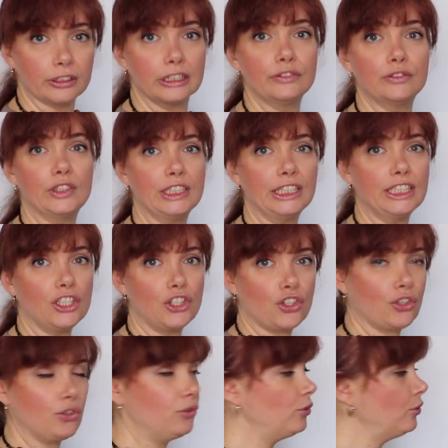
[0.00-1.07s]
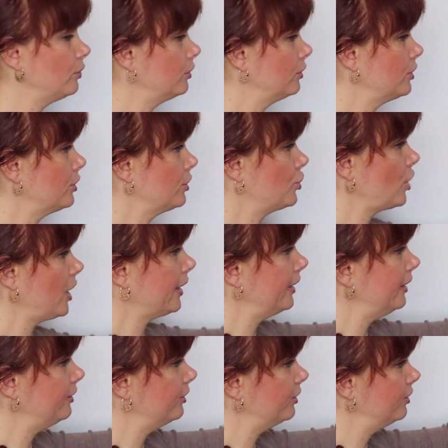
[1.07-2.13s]
of the initial
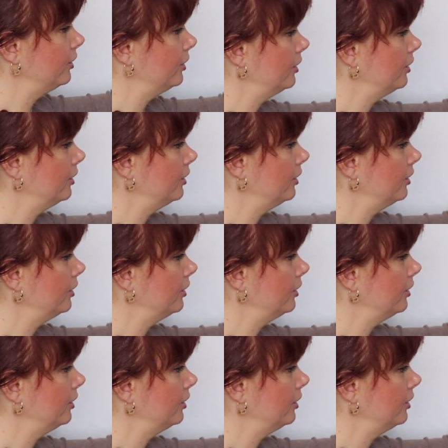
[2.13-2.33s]
jacket.